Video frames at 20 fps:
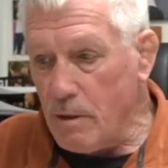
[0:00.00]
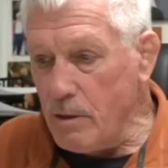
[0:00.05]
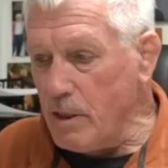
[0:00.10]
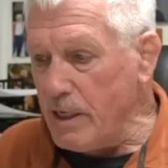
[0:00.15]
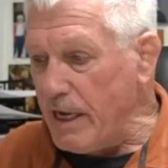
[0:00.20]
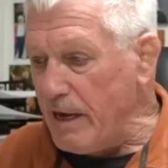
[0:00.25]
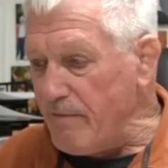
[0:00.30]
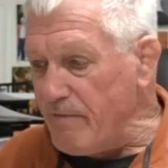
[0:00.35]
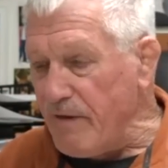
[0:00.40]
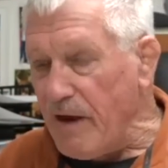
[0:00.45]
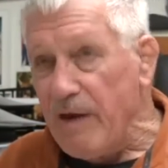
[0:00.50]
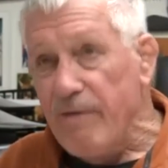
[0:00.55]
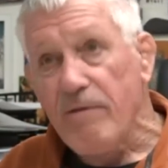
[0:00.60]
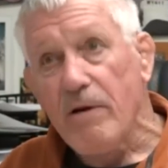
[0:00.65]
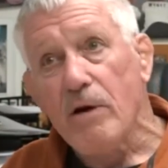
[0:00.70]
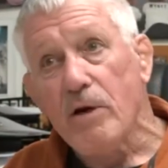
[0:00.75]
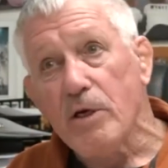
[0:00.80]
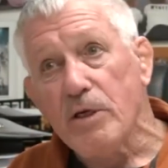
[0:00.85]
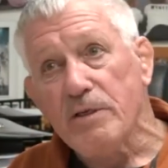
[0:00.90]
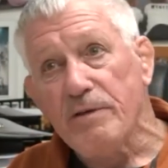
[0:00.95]
you got five
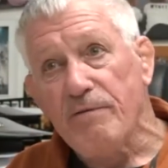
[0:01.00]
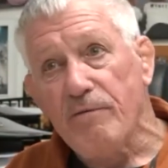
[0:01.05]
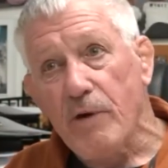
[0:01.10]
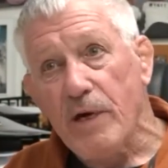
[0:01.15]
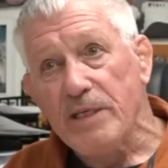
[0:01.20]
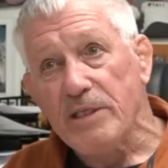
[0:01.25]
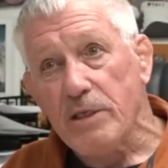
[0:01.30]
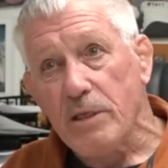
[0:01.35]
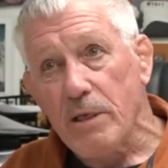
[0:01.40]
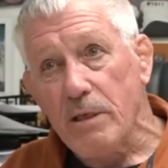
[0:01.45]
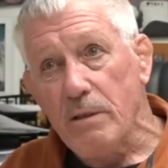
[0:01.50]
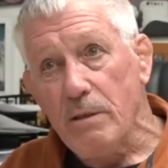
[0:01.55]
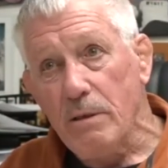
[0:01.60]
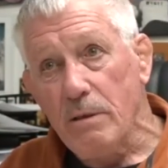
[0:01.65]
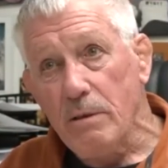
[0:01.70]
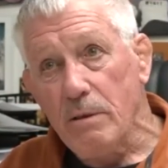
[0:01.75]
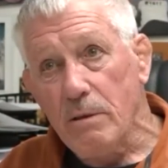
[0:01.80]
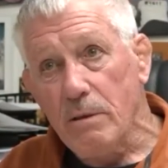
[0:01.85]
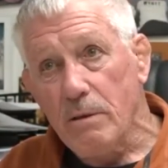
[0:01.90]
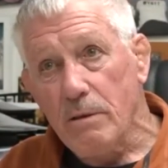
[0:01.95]
areas of wrestling,
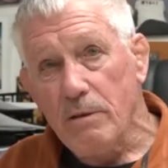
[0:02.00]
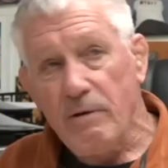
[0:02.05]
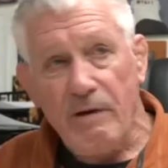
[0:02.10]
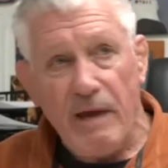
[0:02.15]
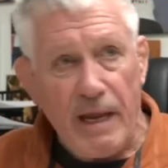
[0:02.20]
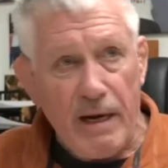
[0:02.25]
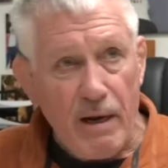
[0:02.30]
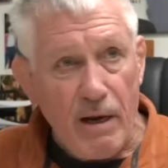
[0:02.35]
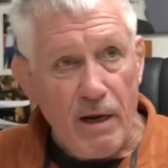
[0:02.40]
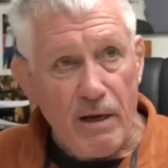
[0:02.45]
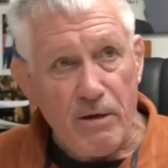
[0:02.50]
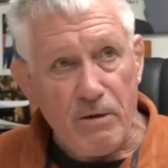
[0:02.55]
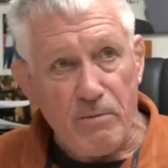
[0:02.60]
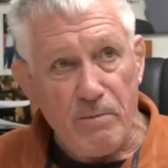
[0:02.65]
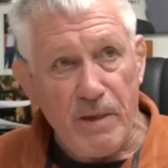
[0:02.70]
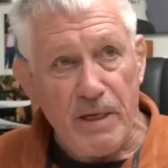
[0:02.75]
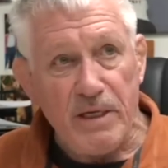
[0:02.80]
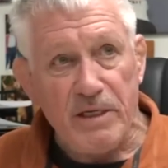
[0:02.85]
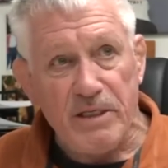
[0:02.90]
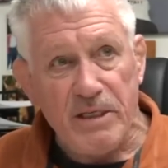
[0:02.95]
you got 100
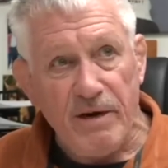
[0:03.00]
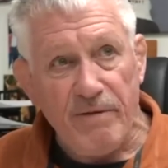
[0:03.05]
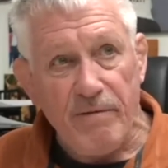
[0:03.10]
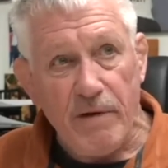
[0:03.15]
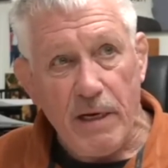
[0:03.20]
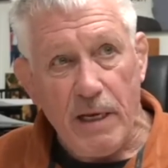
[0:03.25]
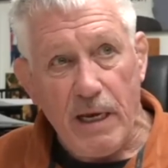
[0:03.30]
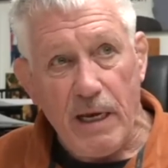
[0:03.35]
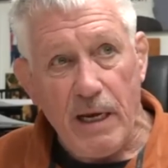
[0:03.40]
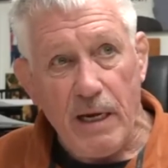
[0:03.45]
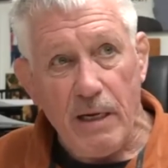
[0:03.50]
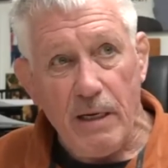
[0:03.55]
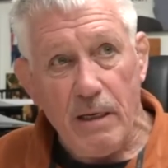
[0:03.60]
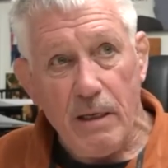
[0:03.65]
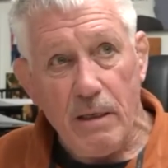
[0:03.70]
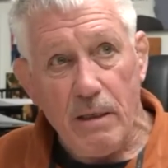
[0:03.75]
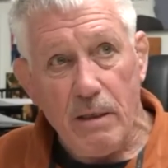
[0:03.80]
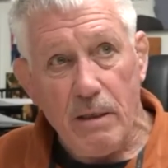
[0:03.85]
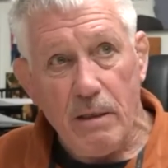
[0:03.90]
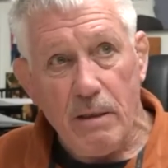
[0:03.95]
minutes every day.
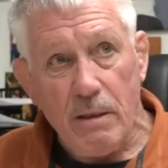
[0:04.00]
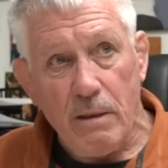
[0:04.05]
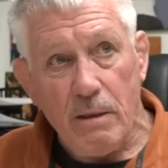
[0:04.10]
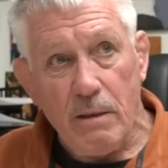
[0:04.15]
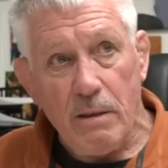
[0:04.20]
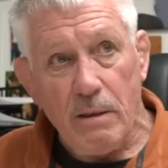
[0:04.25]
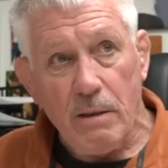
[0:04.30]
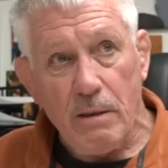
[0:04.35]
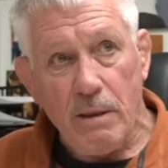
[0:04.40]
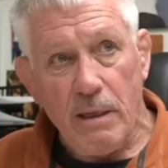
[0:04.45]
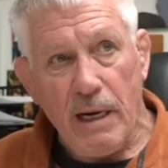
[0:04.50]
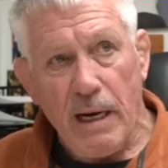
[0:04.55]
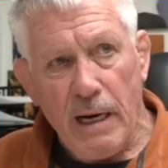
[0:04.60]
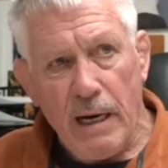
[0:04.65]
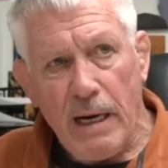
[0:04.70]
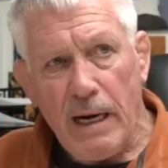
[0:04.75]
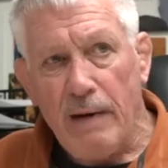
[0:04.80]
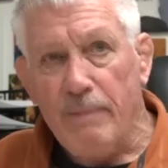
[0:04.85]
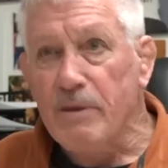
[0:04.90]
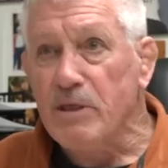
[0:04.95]

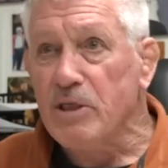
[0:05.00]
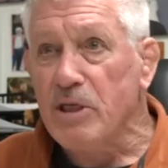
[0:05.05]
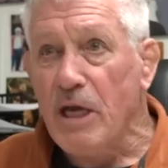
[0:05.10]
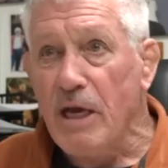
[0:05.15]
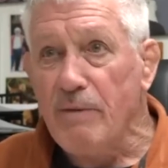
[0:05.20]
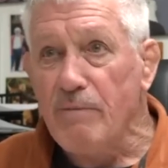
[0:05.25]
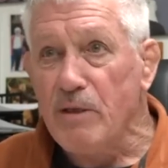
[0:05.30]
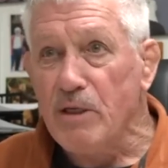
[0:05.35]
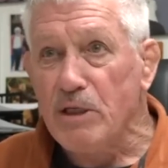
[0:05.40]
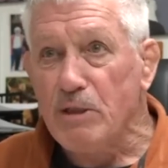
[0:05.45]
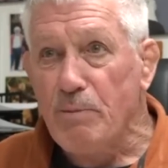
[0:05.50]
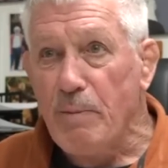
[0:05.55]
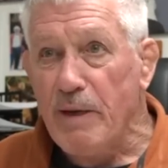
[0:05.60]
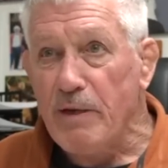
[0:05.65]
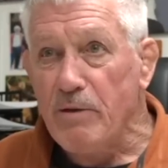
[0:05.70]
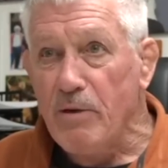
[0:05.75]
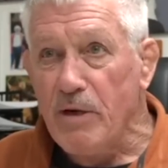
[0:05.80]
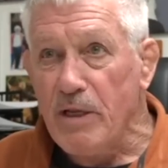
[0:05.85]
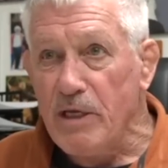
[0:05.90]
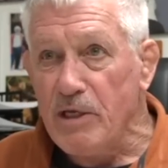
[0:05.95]
How much time do you
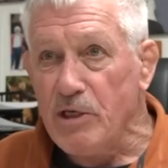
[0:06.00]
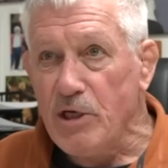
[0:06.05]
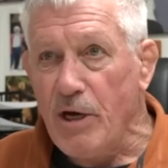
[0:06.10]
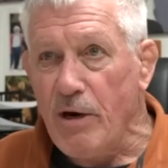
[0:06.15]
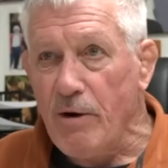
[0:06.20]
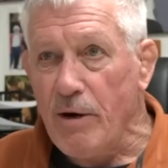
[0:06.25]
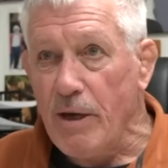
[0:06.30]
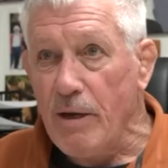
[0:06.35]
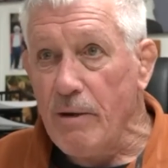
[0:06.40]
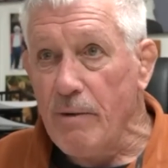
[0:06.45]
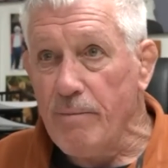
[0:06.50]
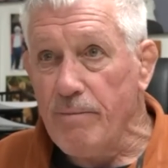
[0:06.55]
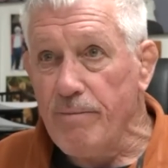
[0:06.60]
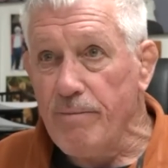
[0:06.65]
spend on each area?